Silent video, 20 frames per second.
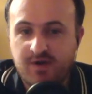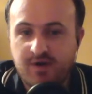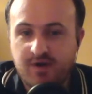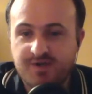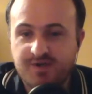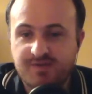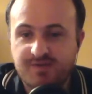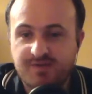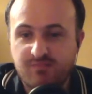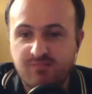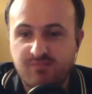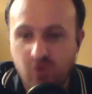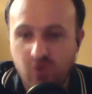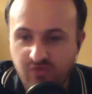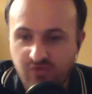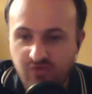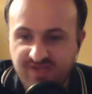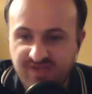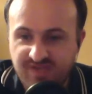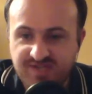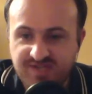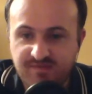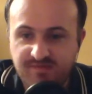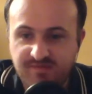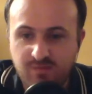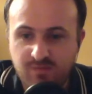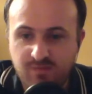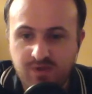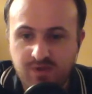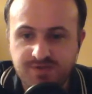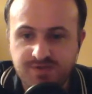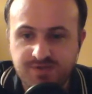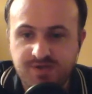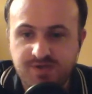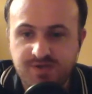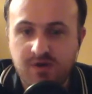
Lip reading: Or is there more recent ones?